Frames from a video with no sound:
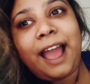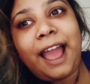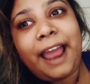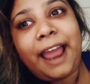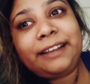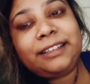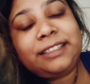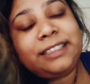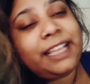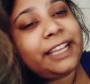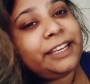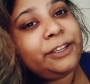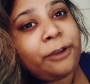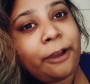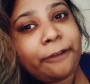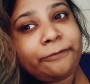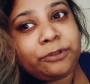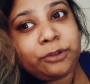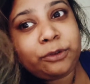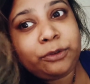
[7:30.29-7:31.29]
And then
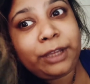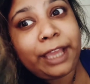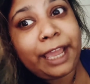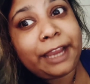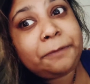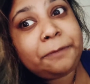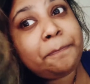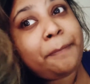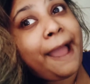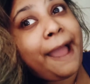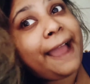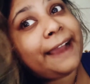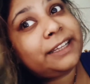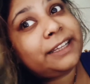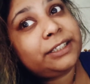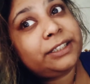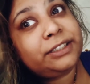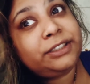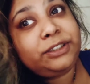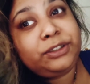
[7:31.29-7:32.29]
you have to get
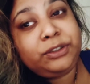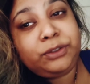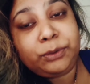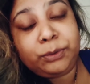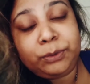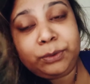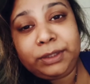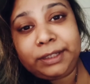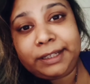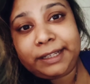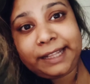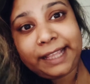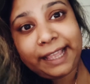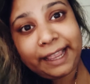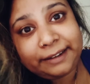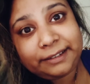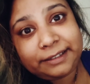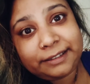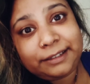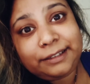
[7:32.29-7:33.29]
back to the
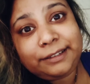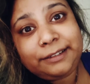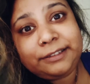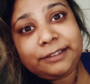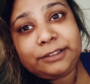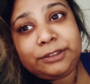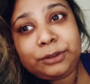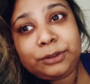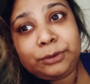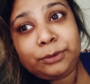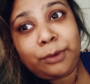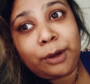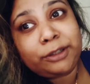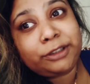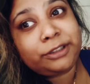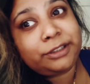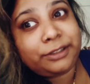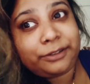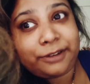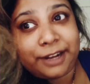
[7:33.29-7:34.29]
theater to
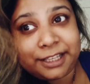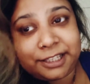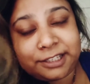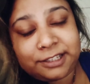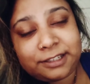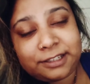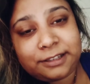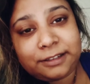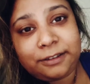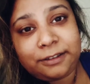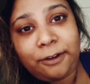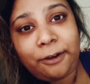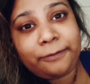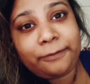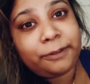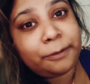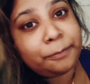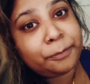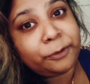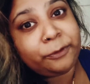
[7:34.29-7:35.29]
watch the rest
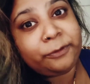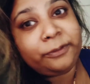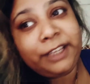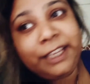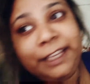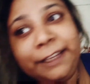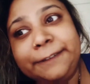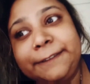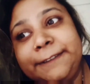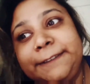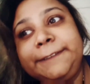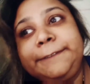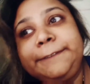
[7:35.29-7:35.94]
of the movie.